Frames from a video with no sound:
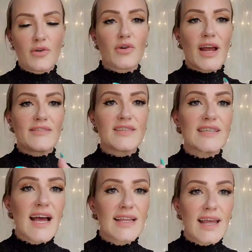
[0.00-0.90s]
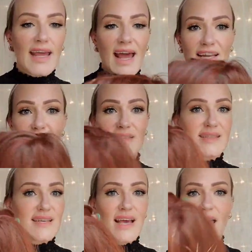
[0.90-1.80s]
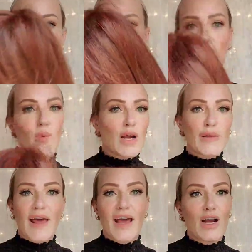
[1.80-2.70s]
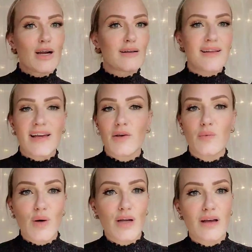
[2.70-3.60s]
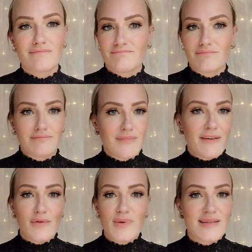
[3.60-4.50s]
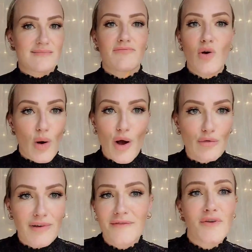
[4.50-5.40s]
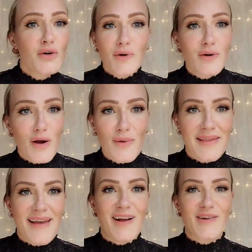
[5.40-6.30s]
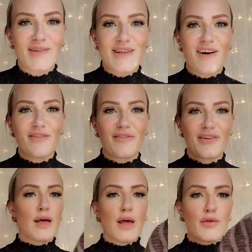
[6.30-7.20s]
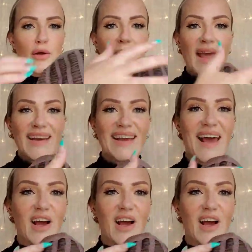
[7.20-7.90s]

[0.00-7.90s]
know, creative styling and just wearing the hair like you would if it was your own, if you were growing the hair yourself. The remaining